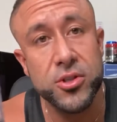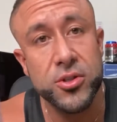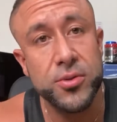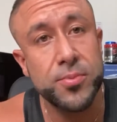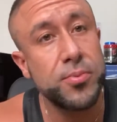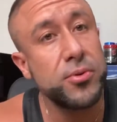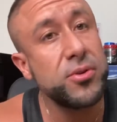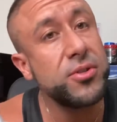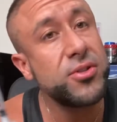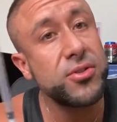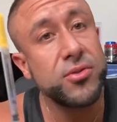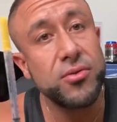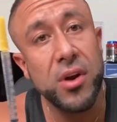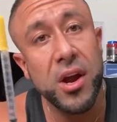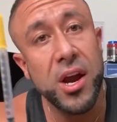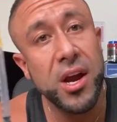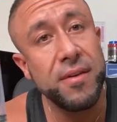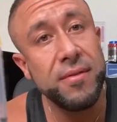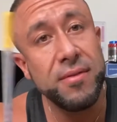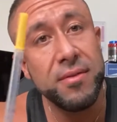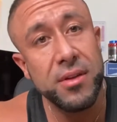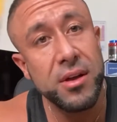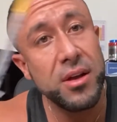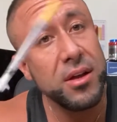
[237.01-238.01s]
prescribe
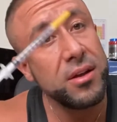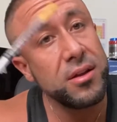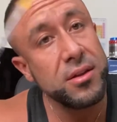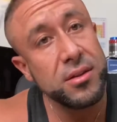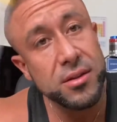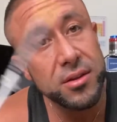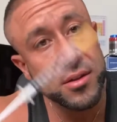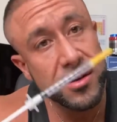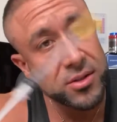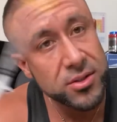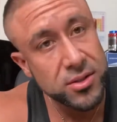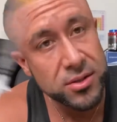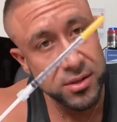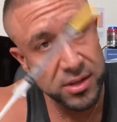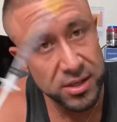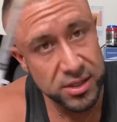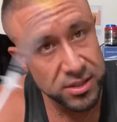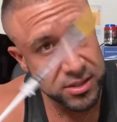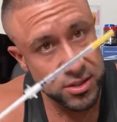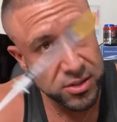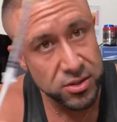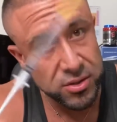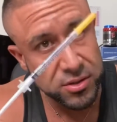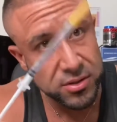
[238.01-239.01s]
this
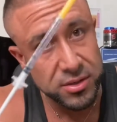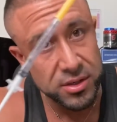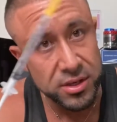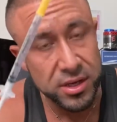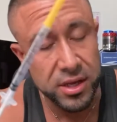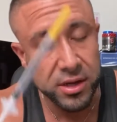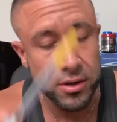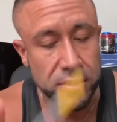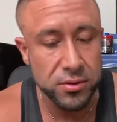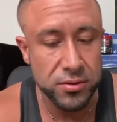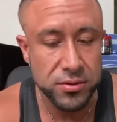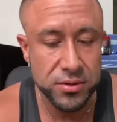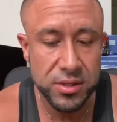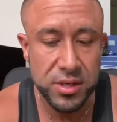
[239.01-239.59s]
insulin needles,